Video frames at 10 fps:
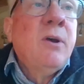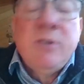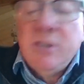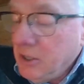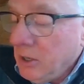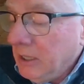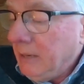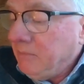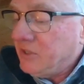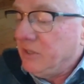focusing on
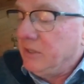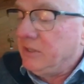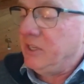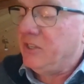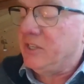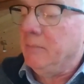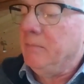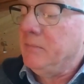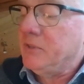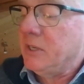LIMS
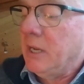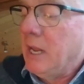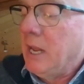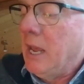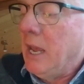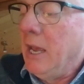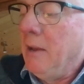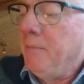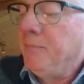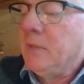systems.
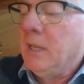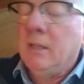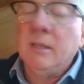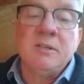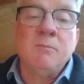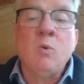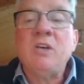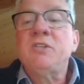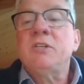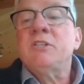Um, there's some
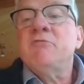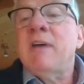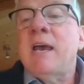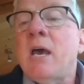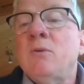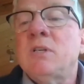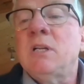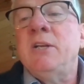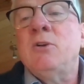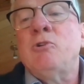questions around
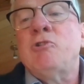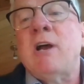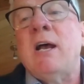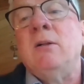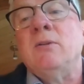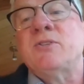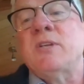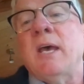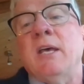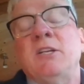clinical trials
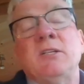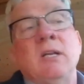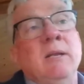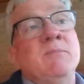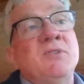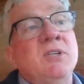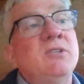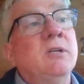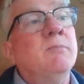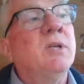and LIM
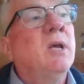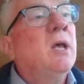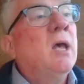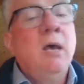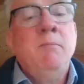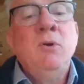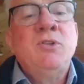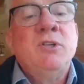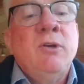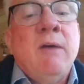systems. Uh,
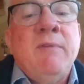Moussa, do you